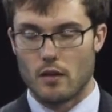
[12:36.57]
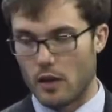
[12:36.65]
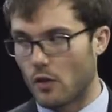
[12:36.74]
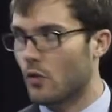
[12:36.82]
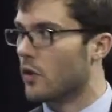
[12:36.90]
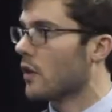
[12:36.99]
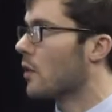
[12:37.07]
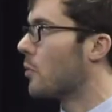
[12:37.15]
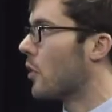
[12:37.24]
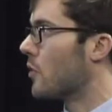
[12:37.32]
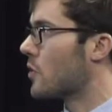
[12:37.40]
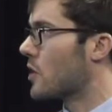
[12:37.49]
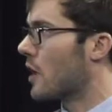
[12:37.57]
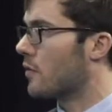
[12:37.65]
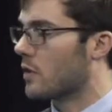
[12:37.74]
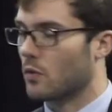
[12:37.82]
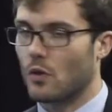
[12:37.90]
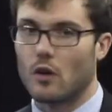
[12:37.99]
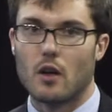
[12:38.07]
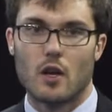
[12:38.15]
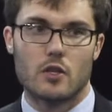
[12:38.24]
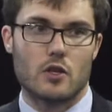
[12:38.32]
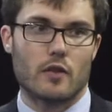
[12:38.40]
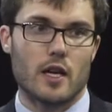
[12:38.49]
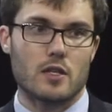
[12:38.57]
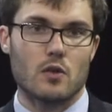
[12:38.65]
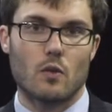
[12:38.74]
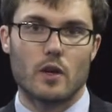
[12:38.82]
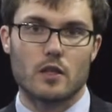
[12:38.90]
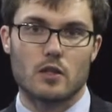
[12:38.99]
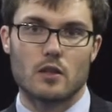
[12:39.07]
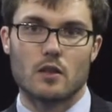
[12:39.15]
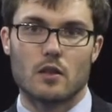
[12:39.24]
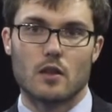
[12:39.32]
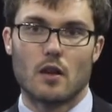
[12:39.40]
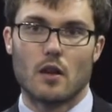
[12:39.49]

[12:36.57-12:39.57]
including the produce safety rule. So that's going to